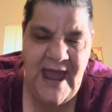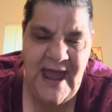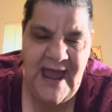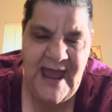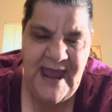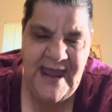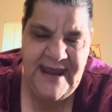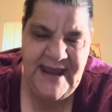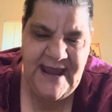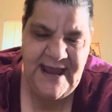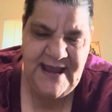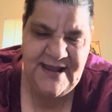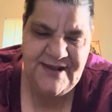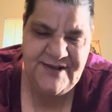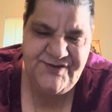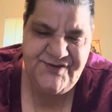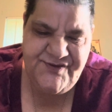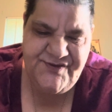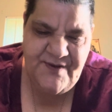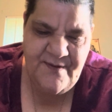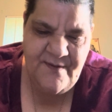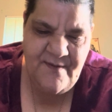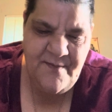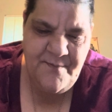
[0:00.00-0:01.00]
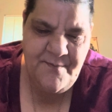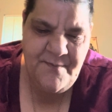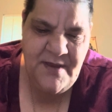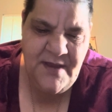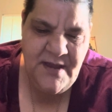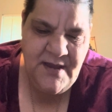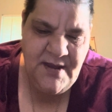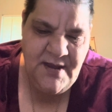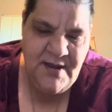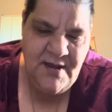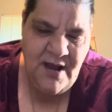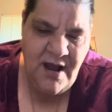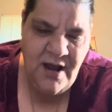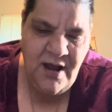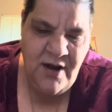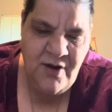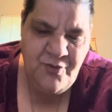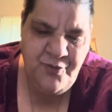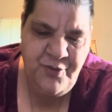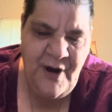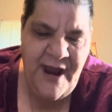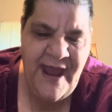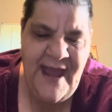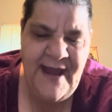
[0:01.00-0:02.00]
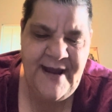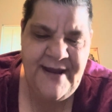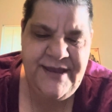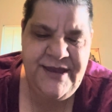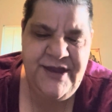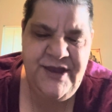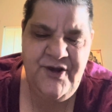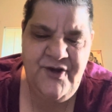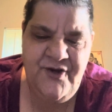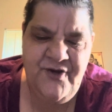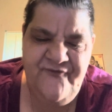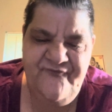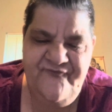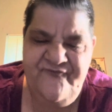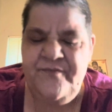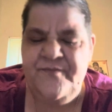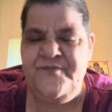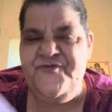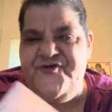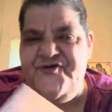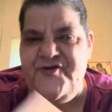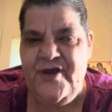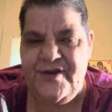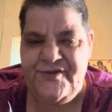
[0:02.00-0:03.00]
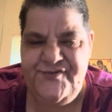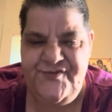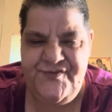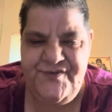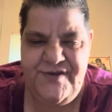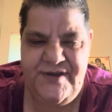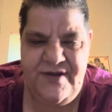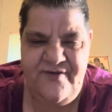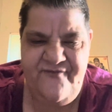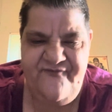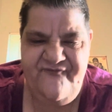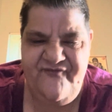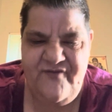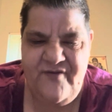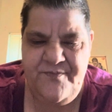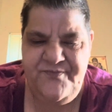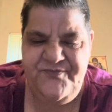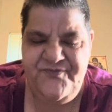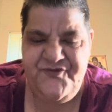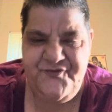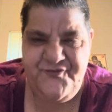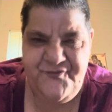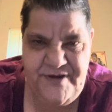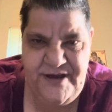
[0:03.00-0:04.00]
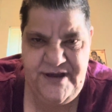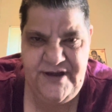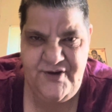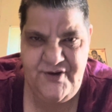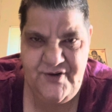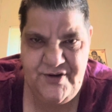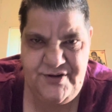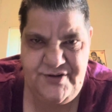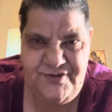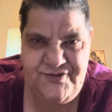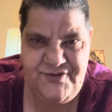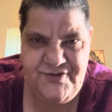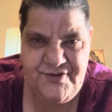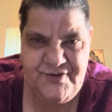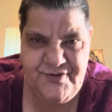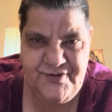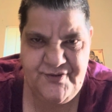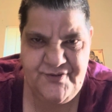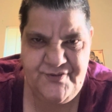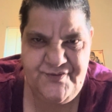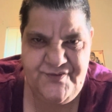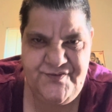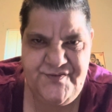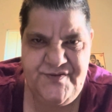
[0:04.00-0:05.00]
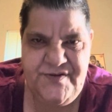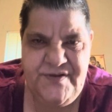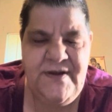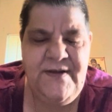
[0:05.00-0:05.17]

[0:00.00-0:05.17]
I got some a rack here from Justin from Three Good Nerds.